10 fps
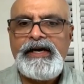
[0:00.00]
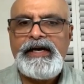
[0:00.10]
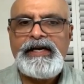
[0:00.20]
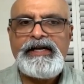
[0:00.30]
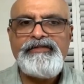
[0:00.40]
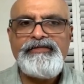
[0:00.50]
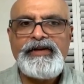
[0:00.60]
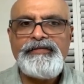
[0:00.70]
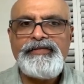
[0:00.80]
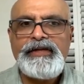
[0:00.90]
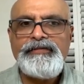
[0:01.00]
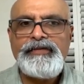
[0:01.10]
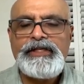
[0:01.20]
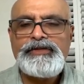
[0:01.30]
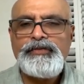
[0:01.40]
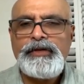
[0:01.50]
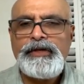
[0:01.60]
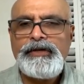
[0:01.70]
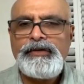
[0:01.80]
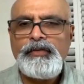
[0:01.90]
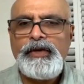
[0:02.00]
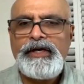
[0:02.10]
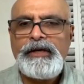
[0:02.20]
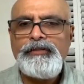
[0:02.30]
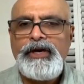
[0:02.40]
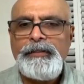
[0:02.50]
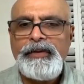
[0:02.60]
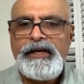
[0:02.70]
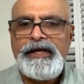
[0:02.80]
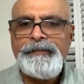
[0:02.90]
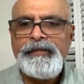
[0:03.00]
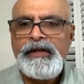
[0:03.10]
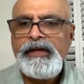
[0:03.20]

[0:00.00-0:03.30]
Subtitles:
And if this were working properly,